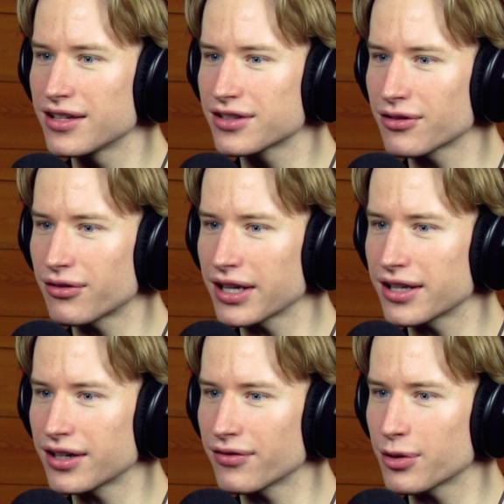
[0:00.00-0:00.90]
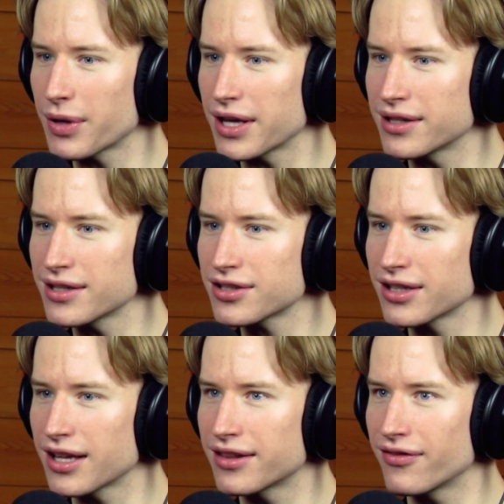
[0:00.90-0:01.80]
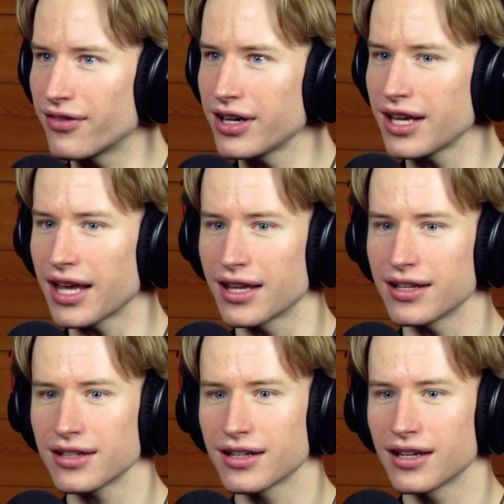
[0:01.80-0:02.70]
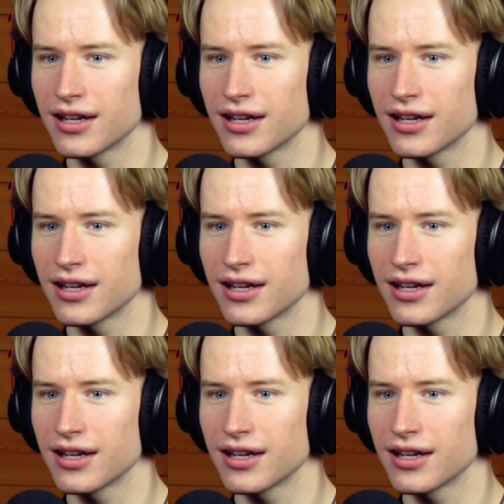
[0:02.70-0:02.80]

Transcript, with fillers: So right here, if you pay attention at the very end,